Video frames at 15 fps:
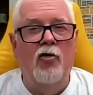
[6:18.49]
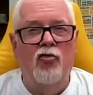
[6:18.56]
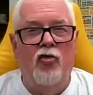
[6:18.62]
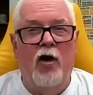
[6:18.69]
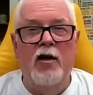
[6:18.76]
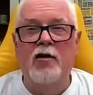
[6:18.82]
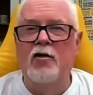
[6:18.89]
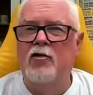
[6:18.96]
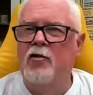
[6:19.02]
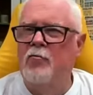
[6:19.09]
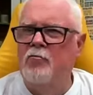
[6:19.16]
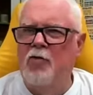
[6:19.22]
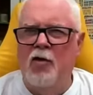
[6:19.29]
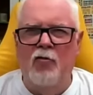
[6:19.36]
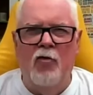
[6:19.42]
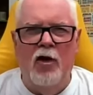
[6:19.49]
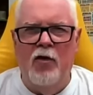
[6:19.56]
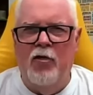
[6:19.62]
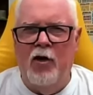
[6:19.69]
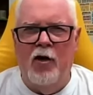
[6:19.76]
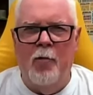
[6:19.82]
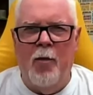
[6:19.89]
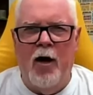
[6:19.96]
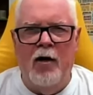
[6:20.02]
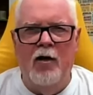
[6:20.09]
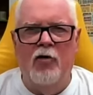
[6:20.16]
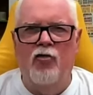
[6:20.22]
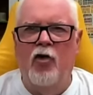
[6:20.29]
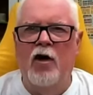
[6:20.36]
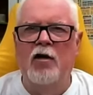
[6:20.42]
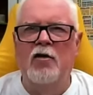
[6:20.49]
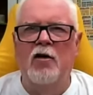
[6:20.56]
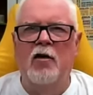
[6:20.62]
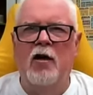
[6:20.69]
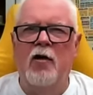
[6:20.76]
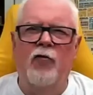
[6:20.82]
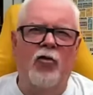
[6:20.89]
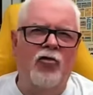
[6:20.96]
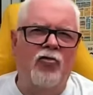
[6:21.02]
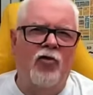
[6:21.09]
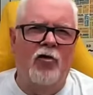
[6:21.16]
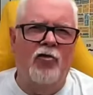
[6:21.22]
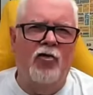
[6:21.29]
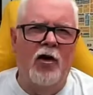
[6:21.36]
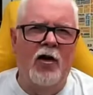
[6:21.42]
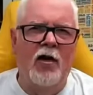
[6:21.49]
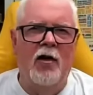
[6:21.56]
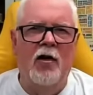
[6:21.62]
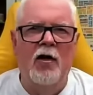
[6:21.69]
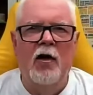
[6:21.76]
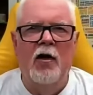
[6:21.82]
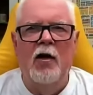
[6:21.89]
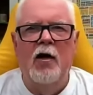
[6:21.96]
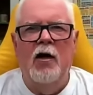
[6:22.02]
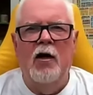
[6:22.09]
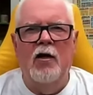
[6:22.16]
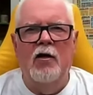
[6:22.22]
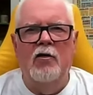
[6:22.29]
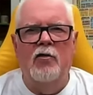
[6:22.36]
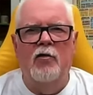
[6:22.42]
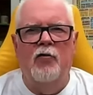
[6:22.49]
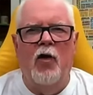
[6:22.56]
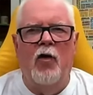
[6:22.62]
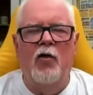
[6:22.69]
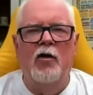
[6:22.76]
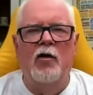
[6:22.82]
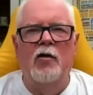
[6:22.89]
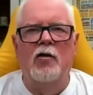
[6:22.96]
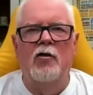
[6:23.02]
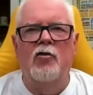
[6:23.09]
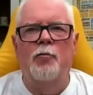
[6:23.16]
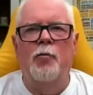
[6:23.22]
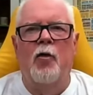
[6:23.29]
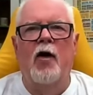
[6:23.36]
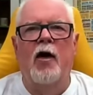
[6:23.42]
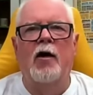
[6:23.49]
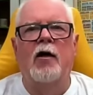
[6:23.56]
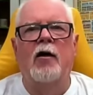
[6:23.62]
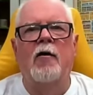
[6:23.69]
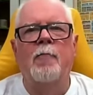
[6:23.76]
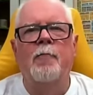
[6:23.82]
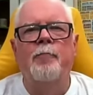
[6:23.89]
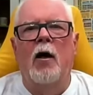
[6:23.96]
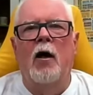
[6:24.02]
Trains, don't really think about it. Train infrastructure here is very sporadic.